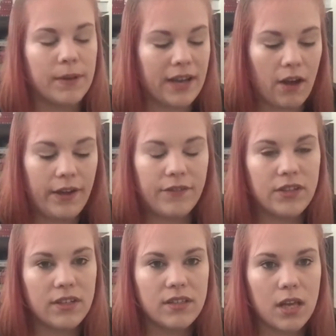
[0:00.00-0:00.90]
but now I have
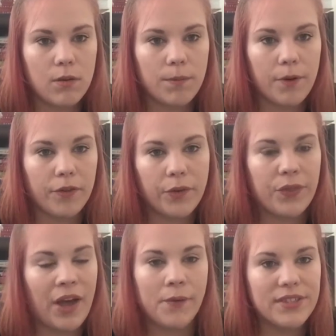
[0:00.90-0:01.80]
to decide what I'm going to read
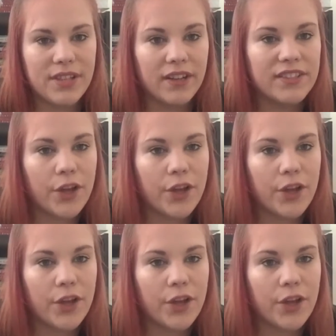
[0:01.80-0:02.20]
when that one's done because